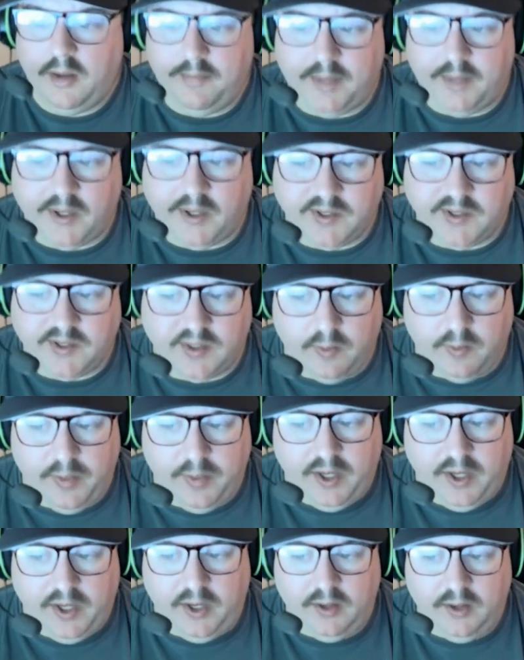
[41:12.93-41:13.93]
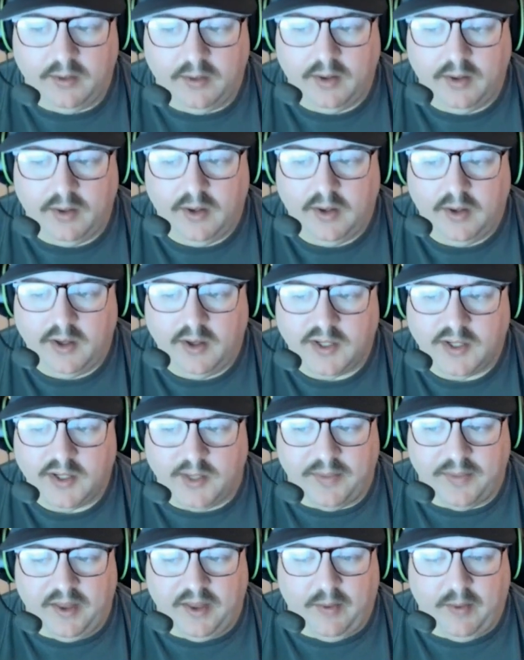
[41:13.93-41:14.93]
because there'll be
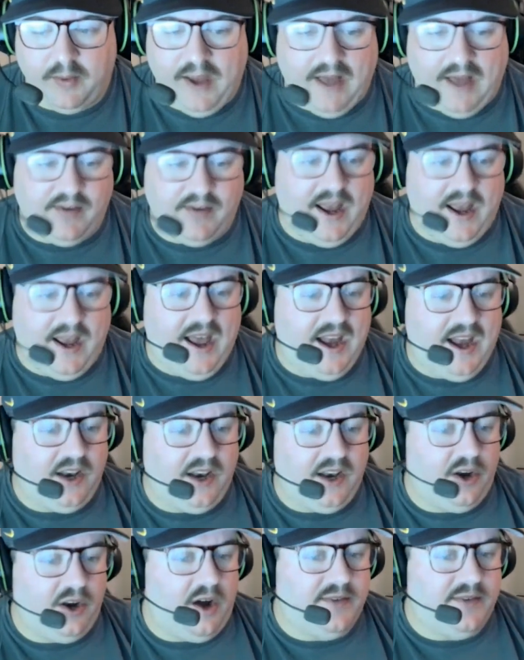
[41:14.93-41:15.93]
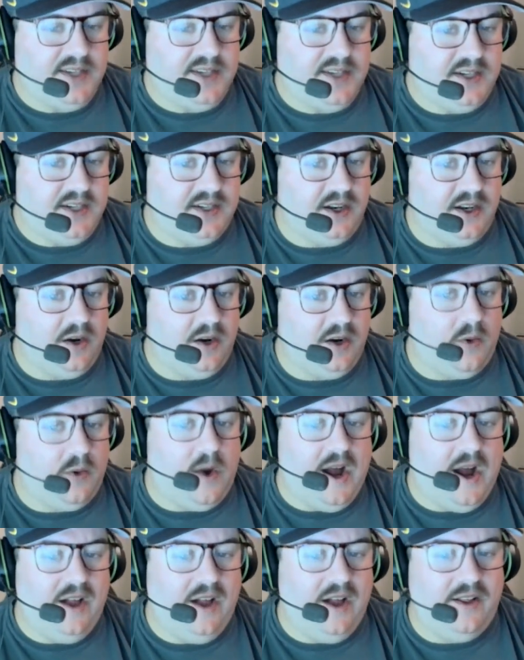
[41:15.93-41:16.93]
something that we haven't had in off season in a
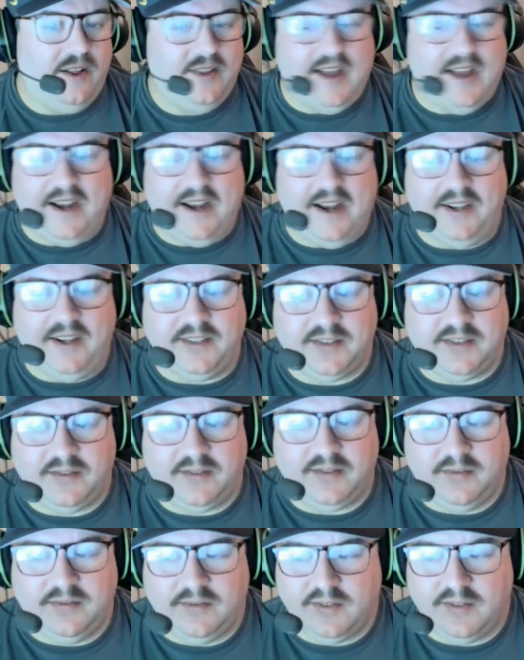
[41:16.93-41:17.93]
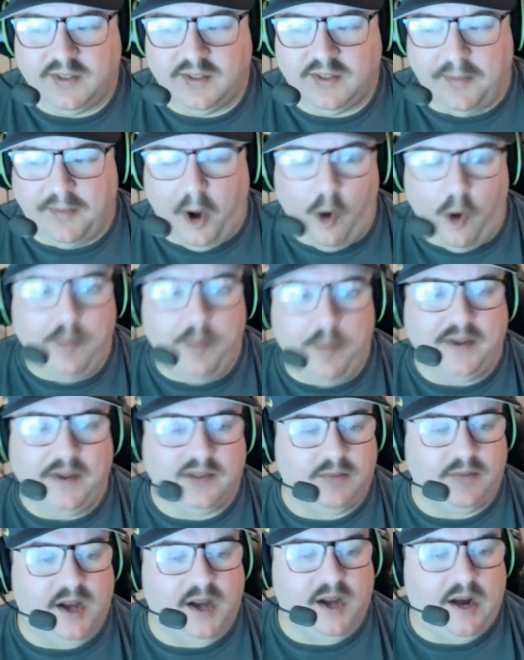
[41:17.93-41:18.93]
while, and that is some hope and
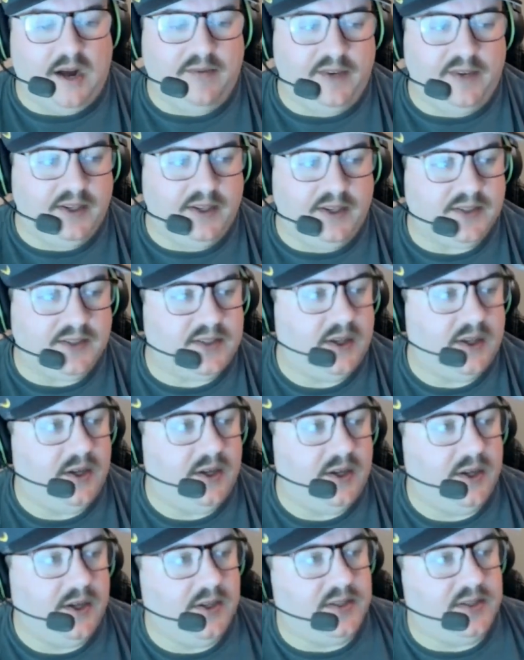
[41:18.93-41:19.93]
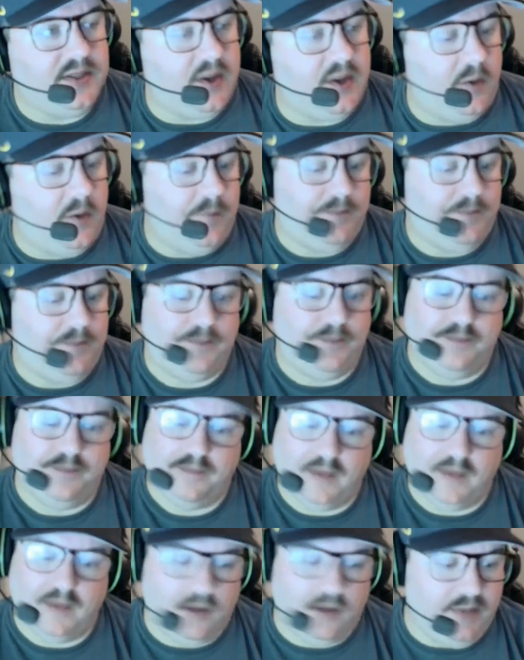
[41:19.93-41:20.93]
some confidence. So
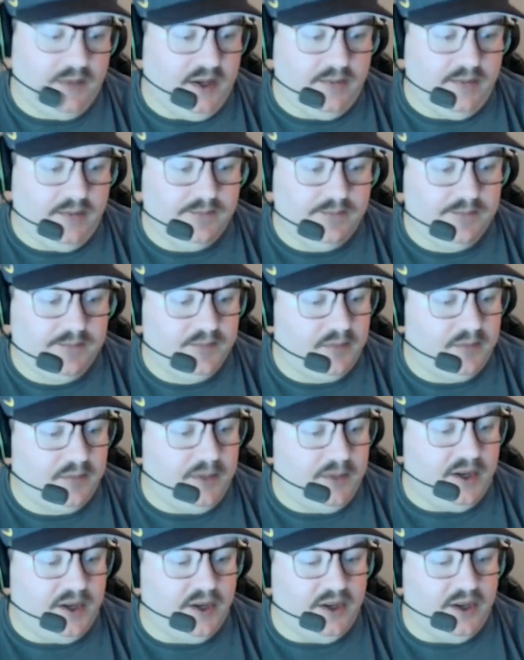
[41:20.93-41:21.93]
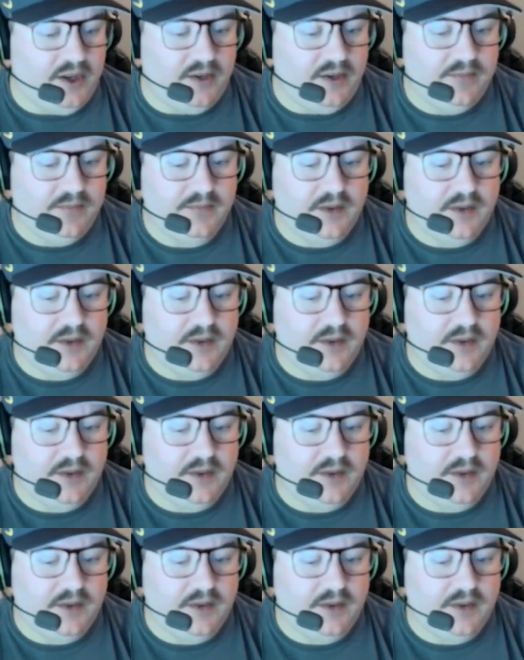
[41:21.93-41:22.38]
it'll be good.